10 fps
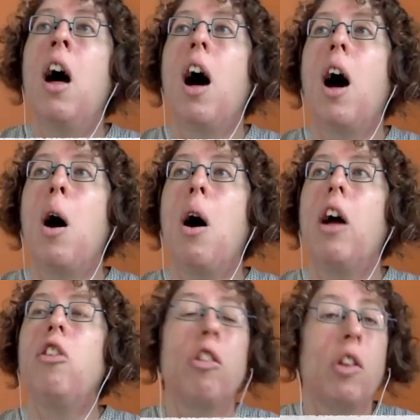
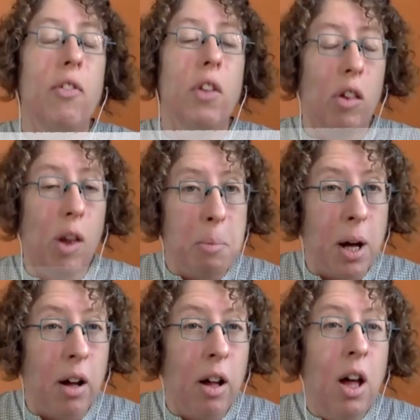And just over the
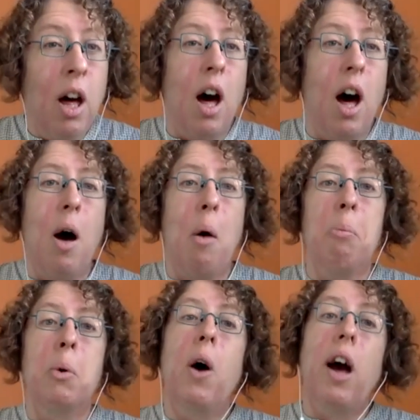summer,
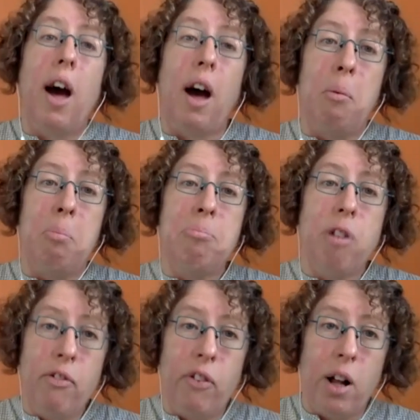quite a high
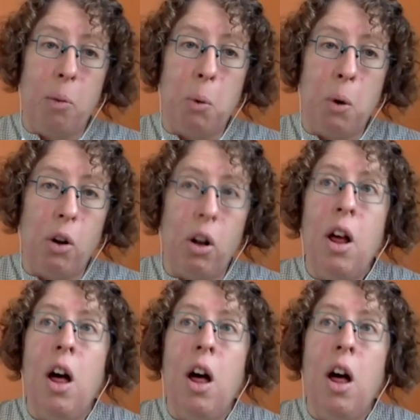profile one,